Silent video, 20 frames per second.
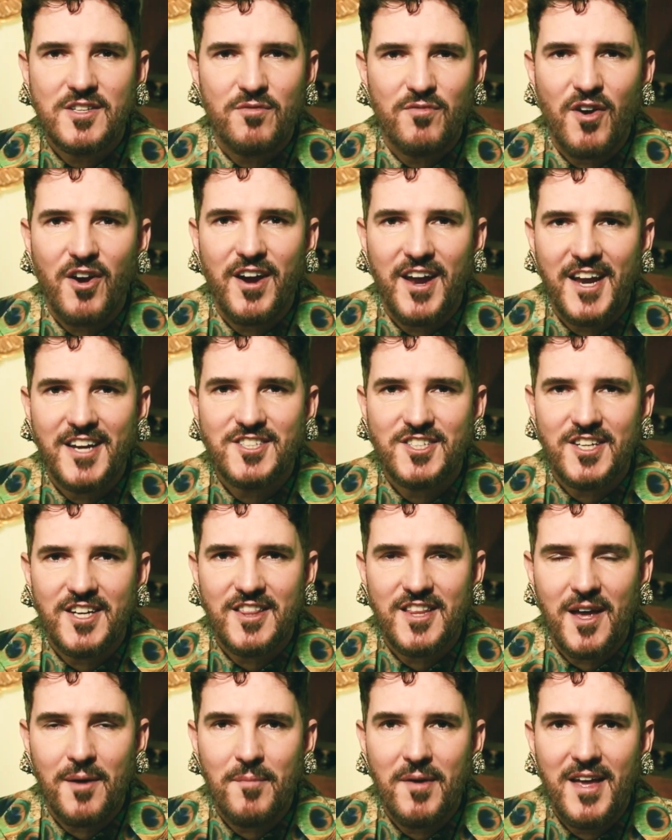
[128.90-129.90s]
and variation
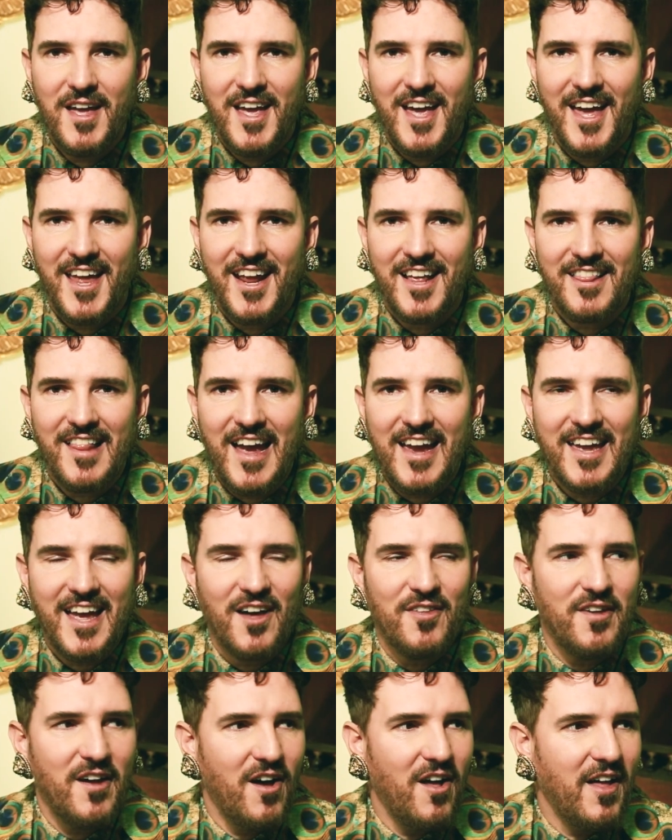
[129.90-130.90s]
in them. And I like
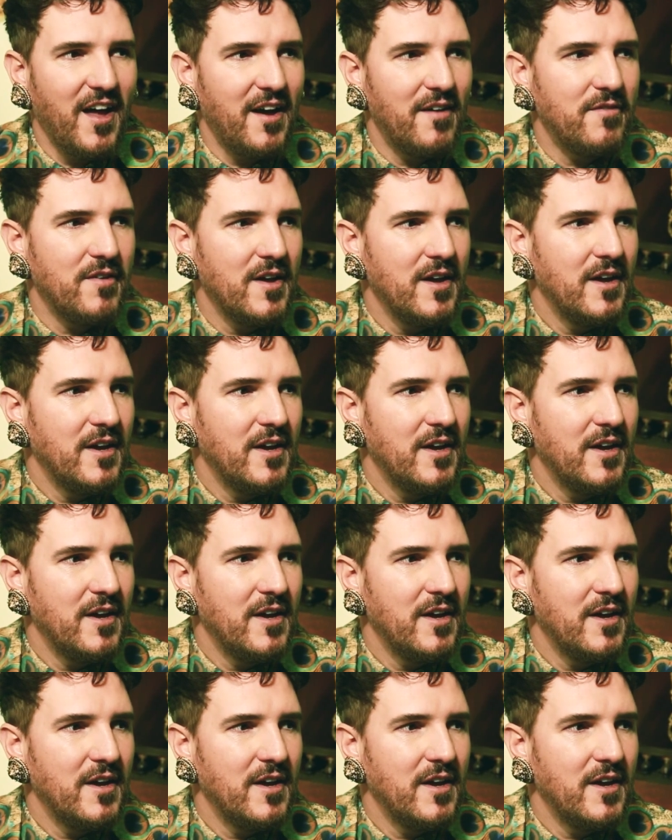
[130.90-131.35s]
how they all have